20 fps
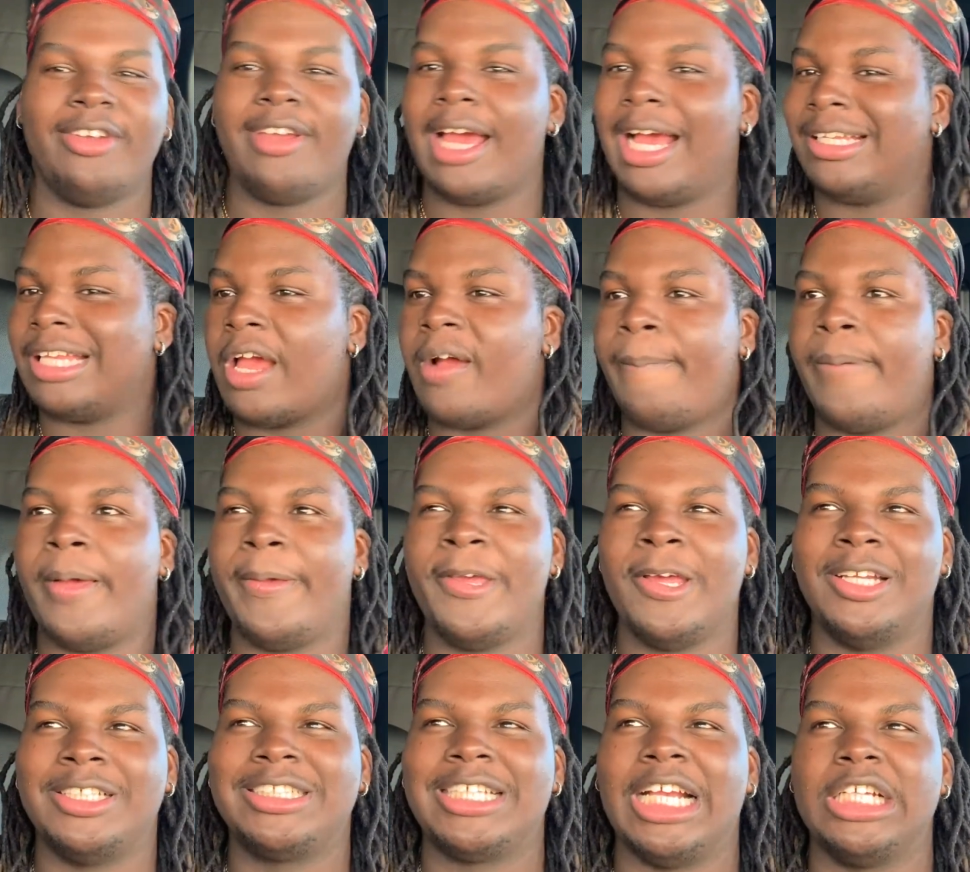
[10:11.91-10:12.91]
You guys have put me
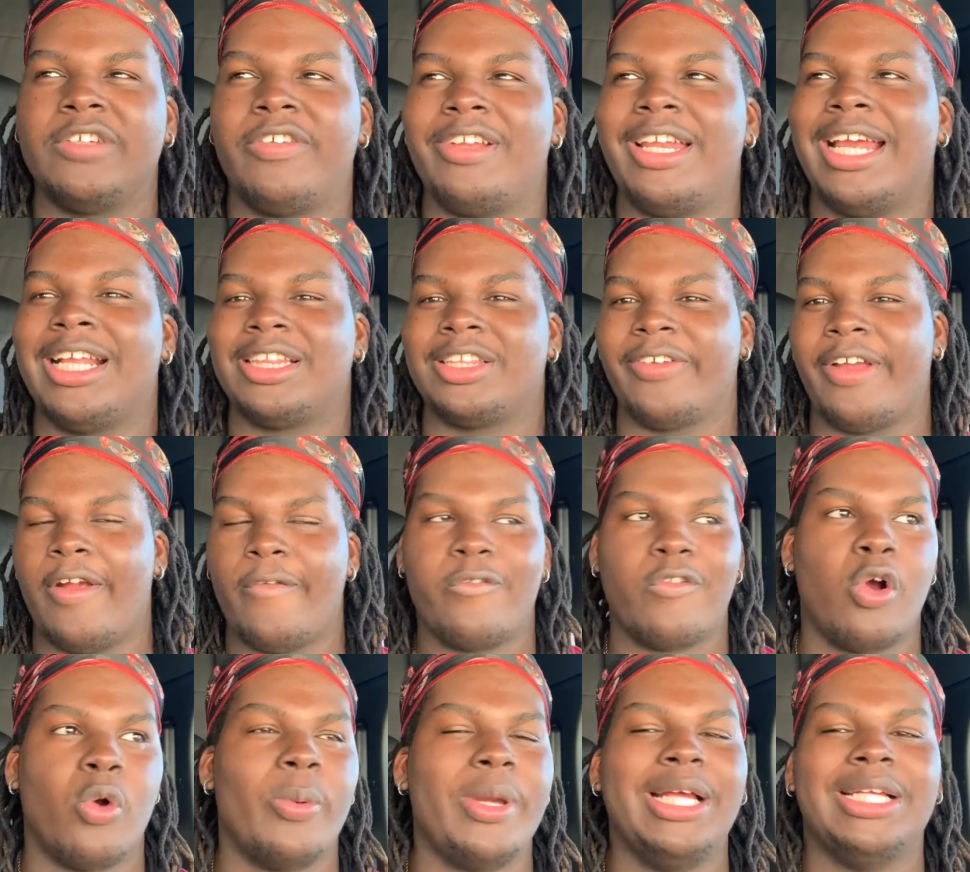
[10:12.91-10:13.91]
on a schedule for like 3 or
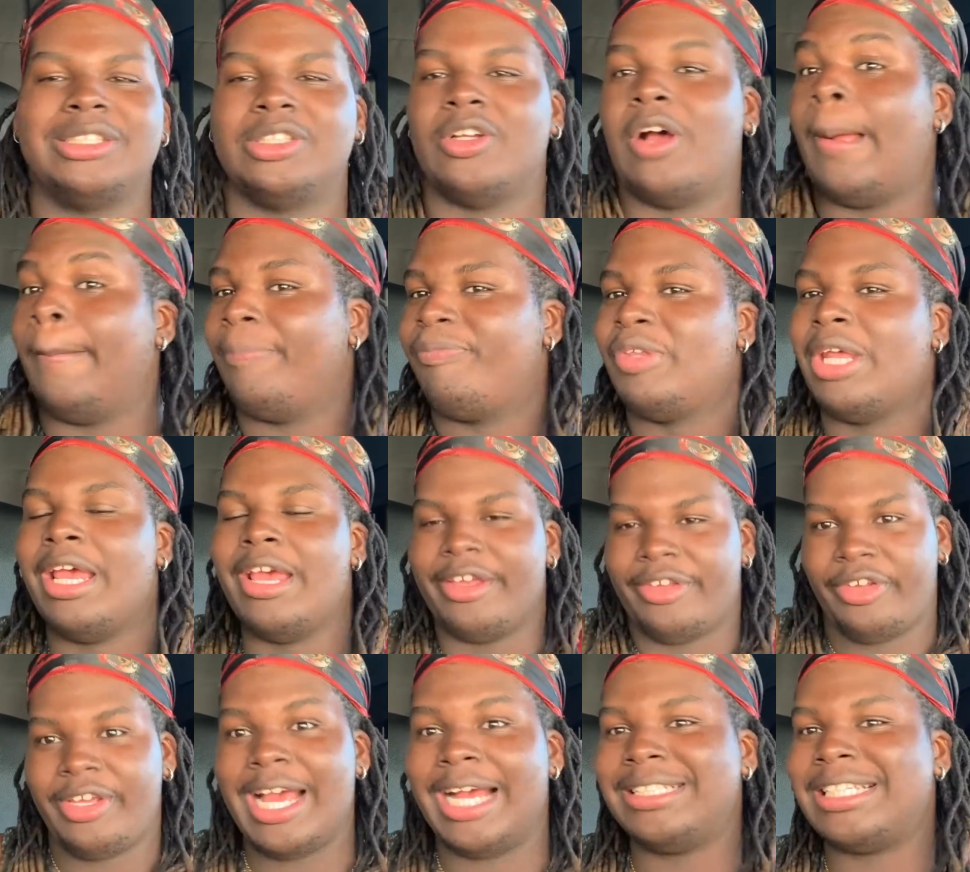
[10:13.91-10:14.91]
4 weeks. So
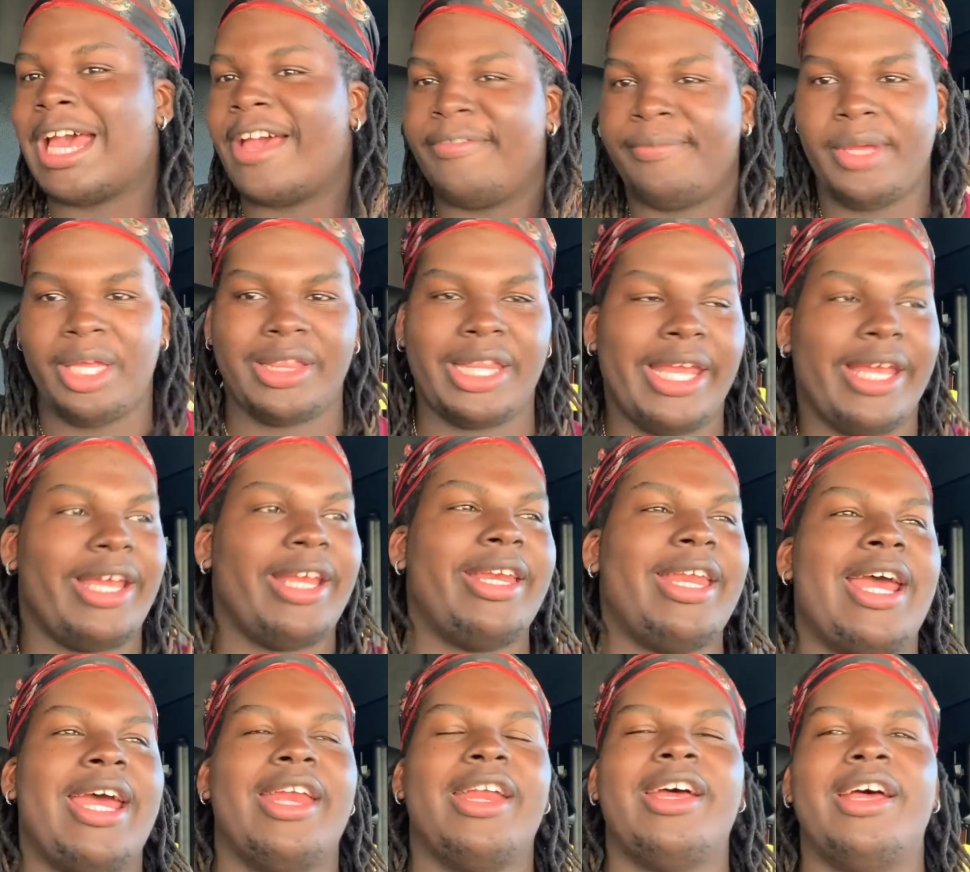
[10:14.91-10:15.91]
you guys have me thinking
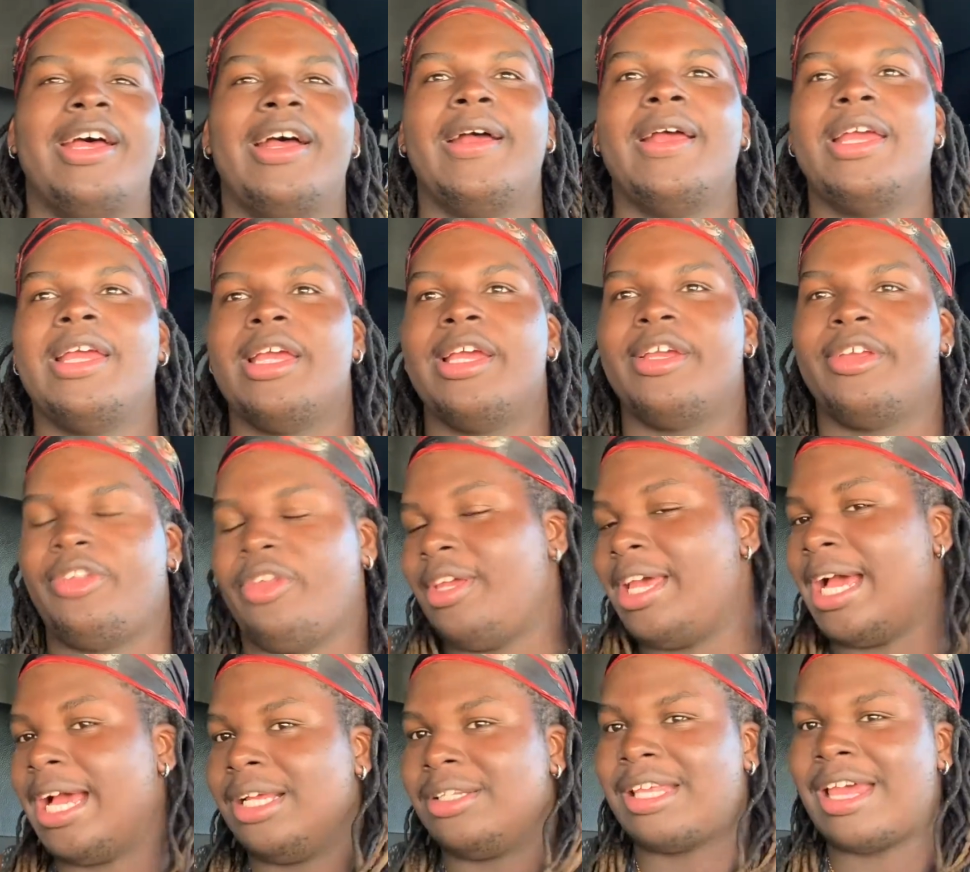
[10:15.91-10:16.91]
that you
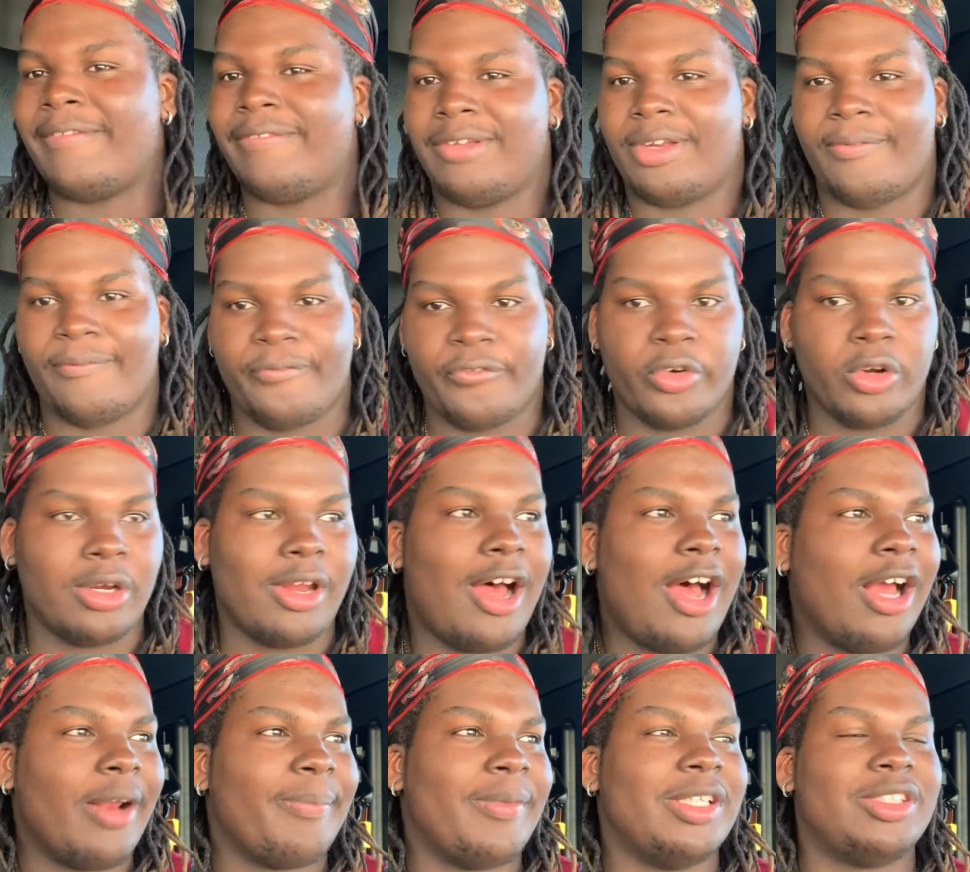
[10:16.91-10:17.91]
guys have
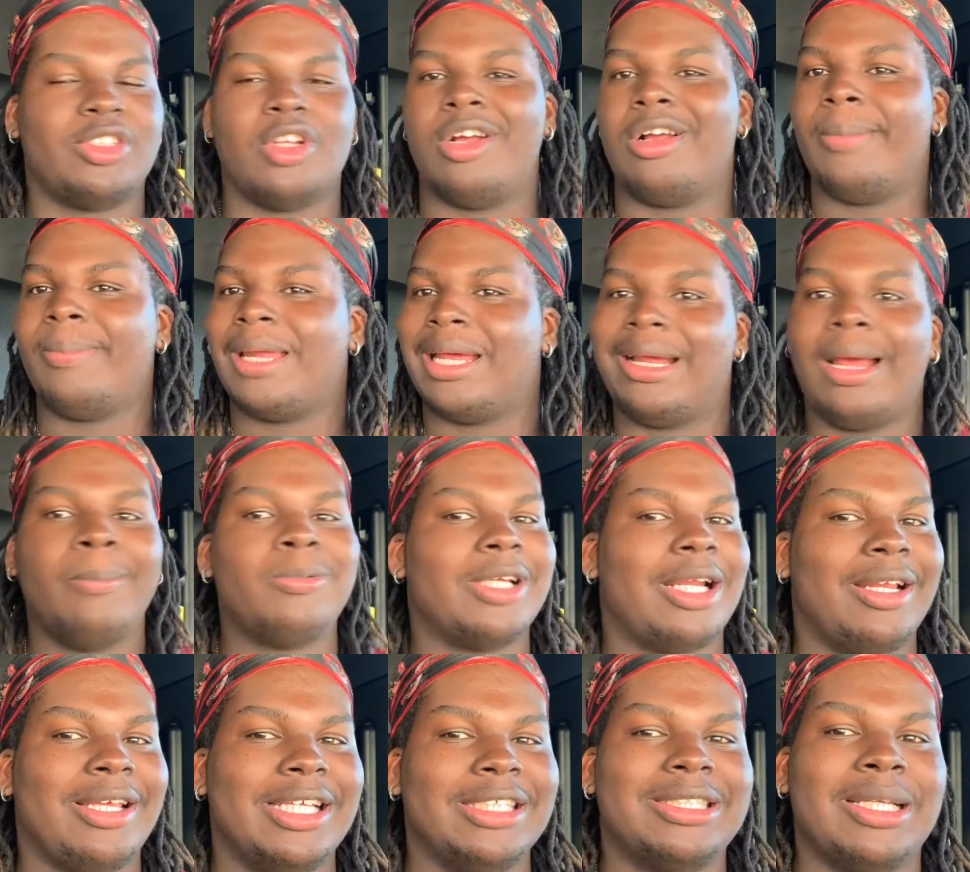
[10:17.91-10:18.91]
prolonged me. So I'm like, I'm
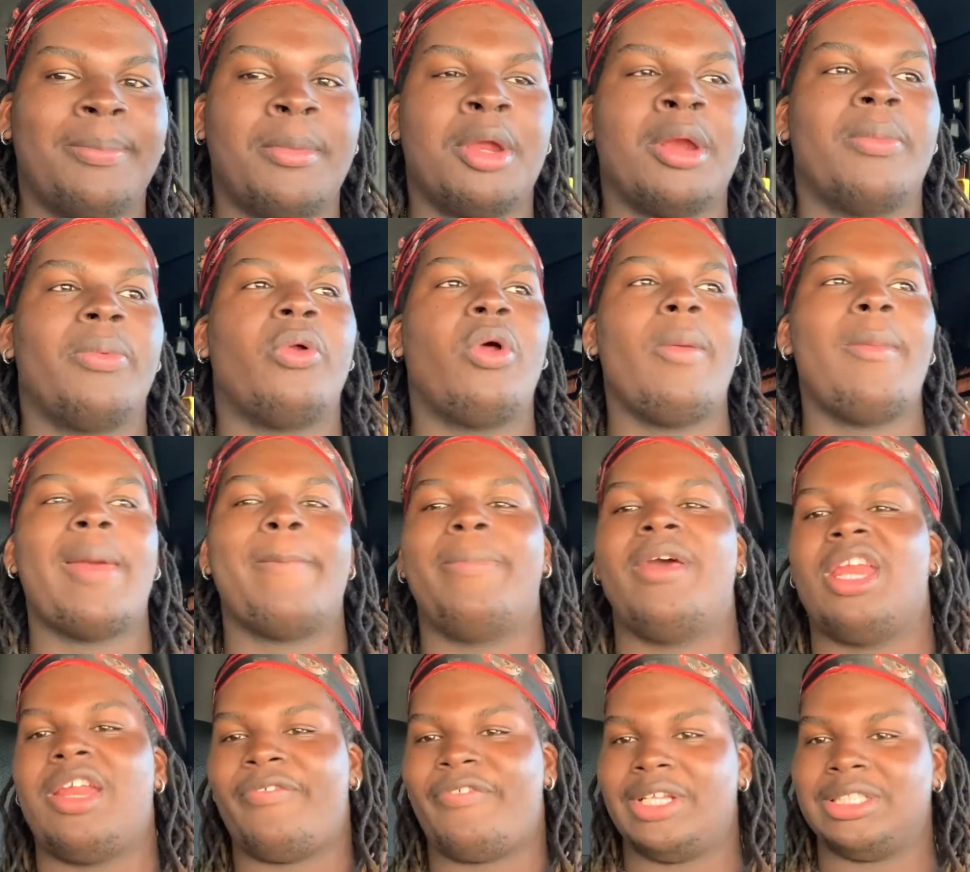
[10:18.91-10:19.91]
trying to get some unemployment
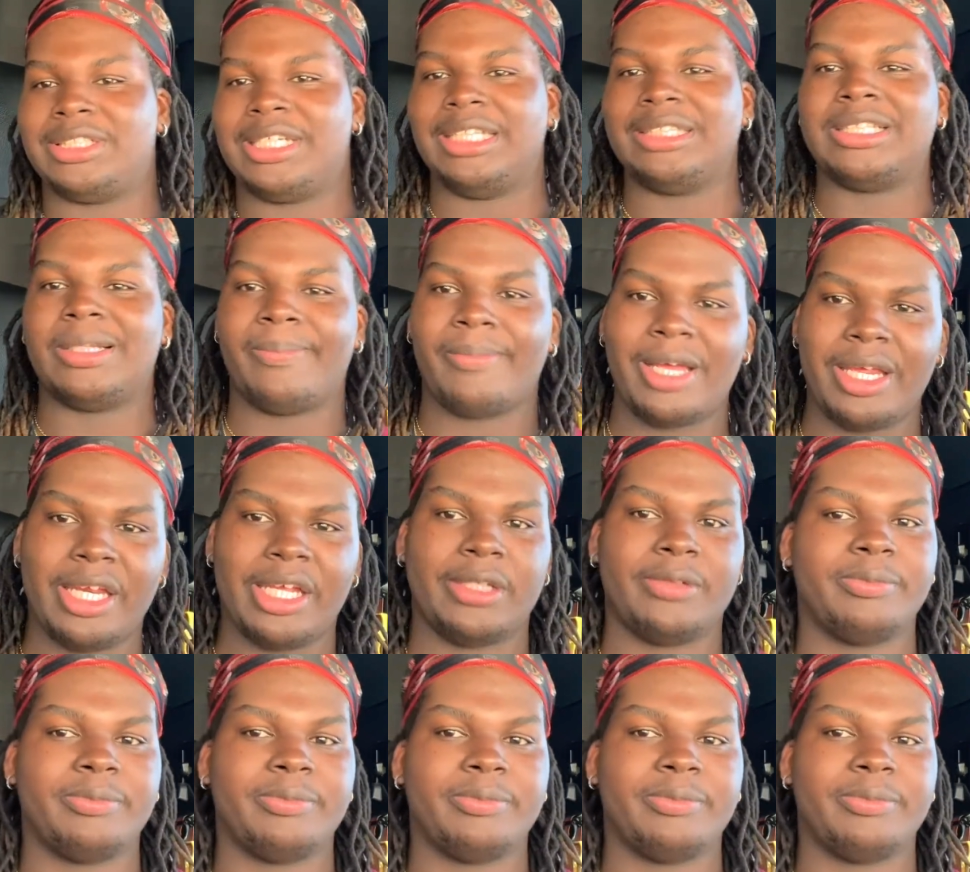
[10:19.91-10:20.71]
benefits to get some money.